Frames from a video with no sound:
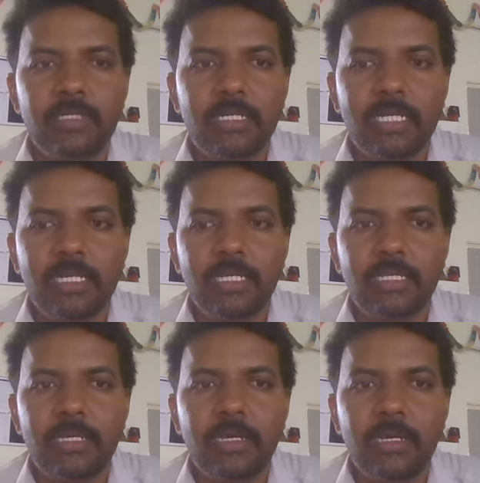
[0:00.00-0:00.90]
then click
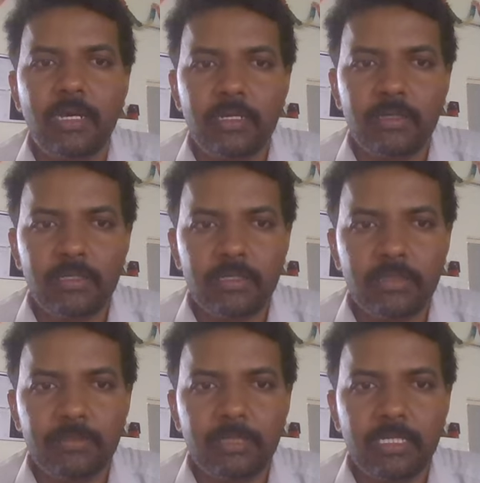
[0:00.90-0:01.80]
on the on
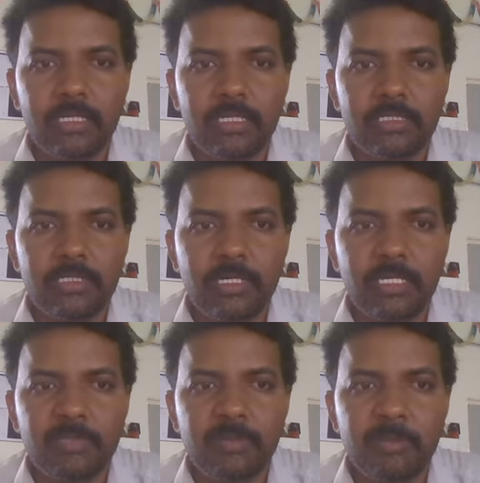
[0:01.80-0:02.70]
button on the
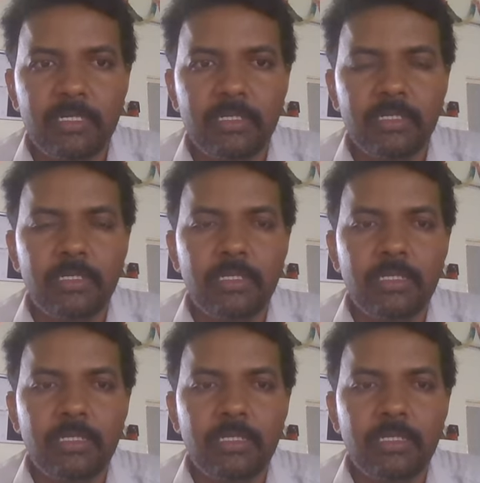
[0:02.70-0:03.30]
start experiment,